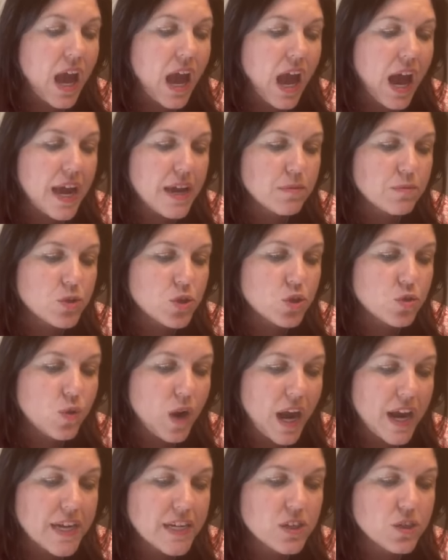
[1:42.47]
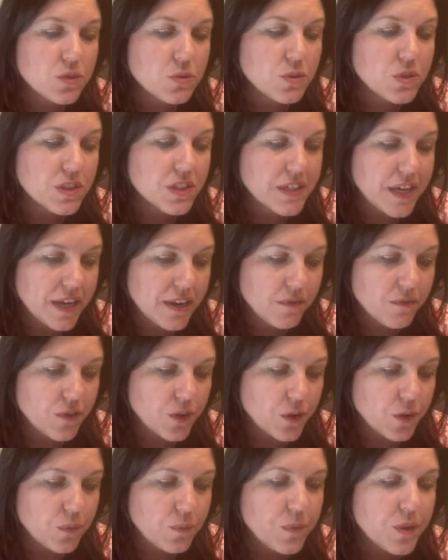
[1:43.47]
I am trying to save
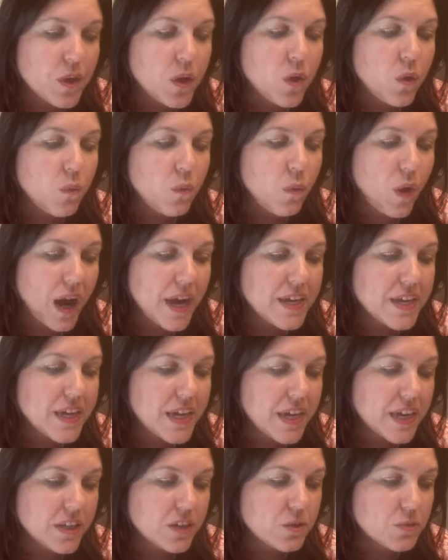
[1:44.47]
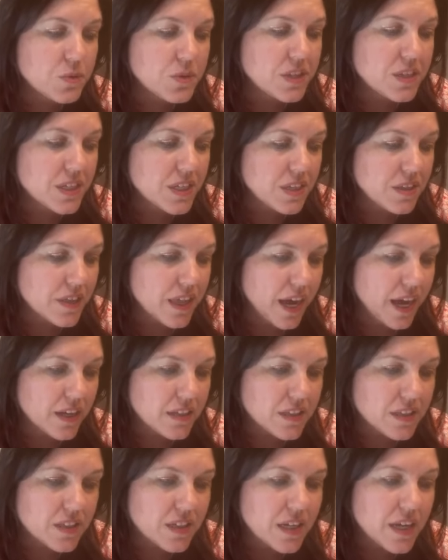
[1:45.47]
you. Why can't you see
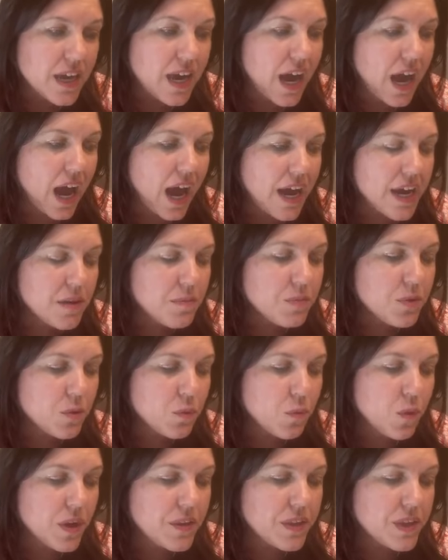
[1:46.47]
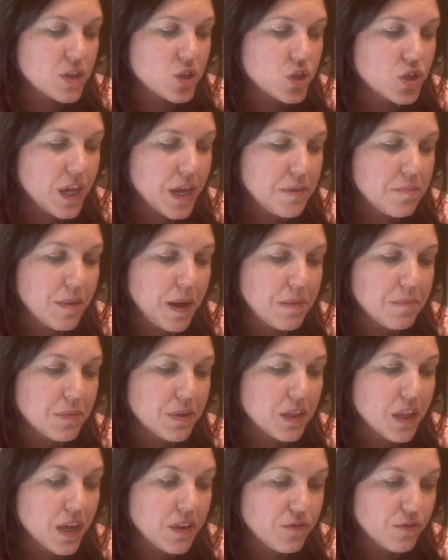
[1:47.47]
that? I am the one that shed my
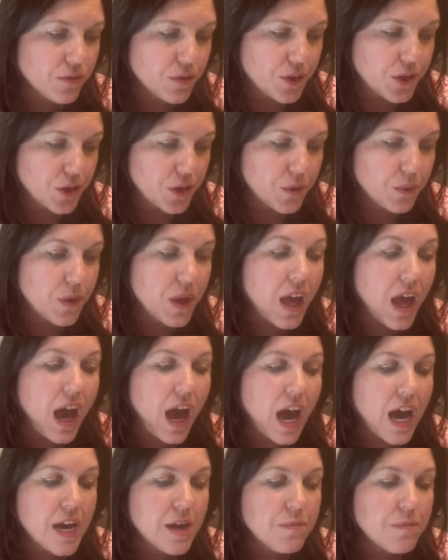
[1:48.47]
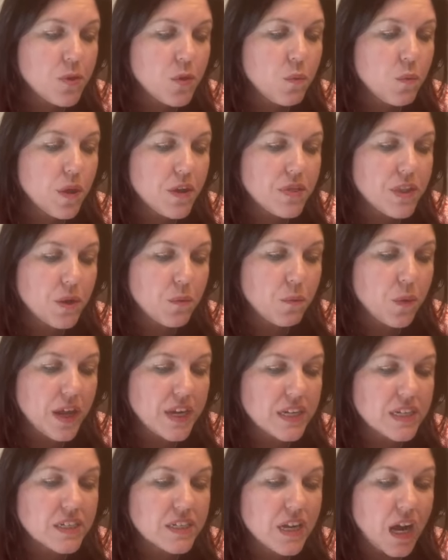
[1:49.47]
blood for you. I am the one that
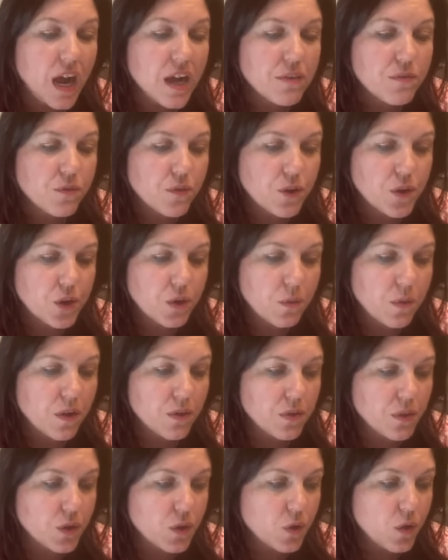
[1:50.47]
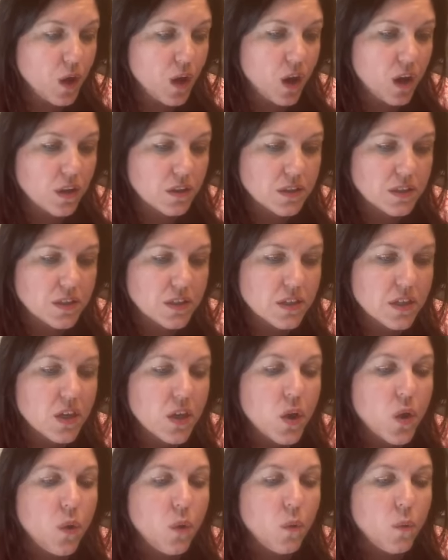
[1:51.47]
went and died for you on the cross.
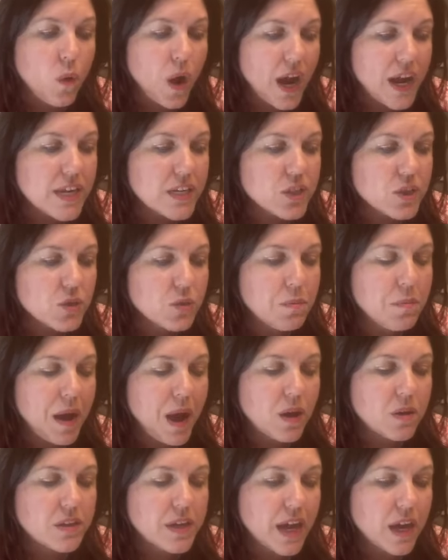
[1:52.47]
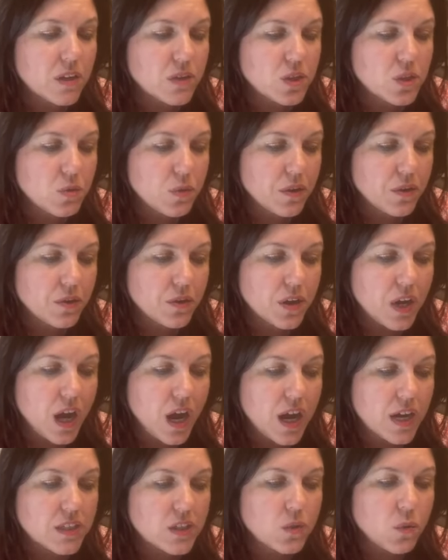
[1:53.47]
Why do you bow down to other
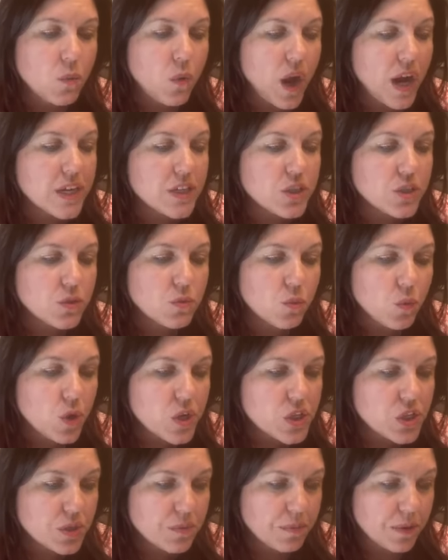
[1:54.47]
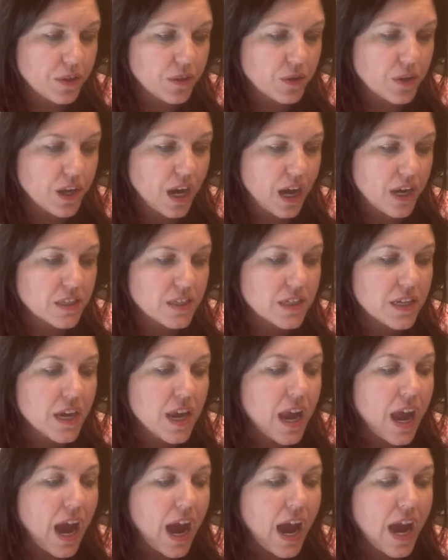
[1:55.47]
gods? Why do you worship other gods?
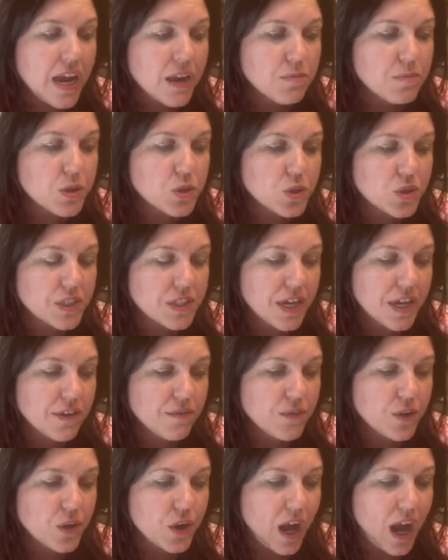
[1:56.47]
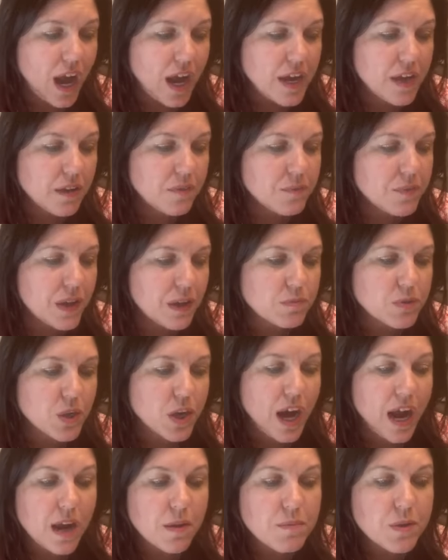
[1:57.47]
I am your savior. I I'm
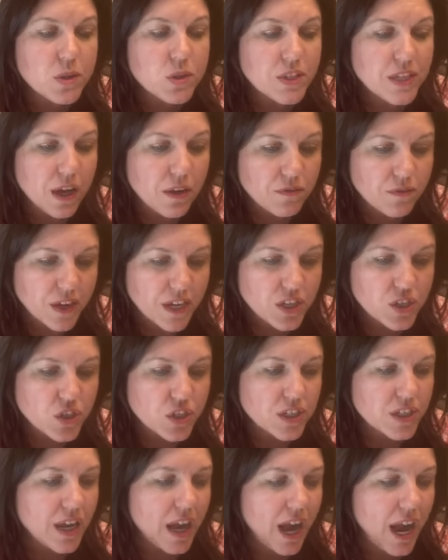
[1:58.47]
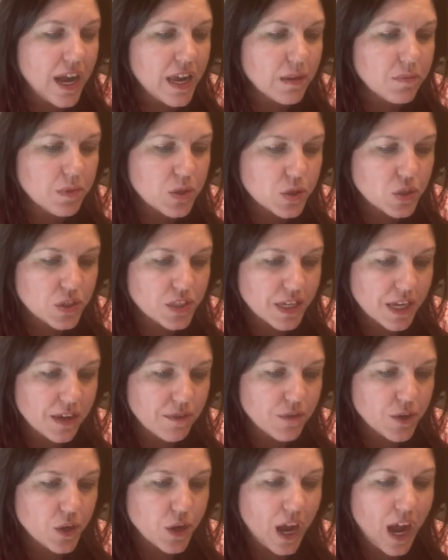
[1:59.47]
sorry. I am your salvation. I am your
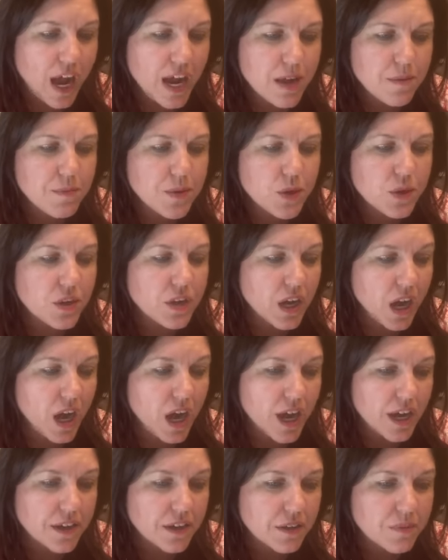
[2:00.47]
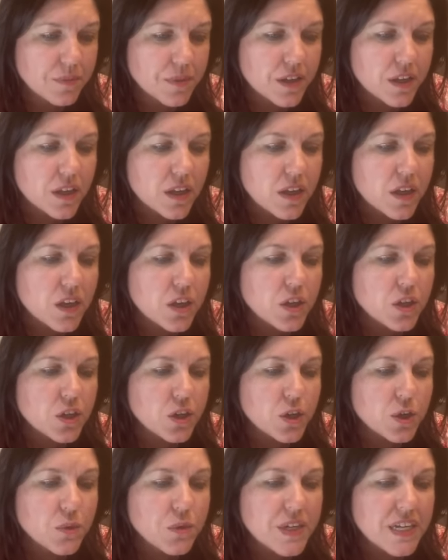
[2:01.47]
savior. I am your God. You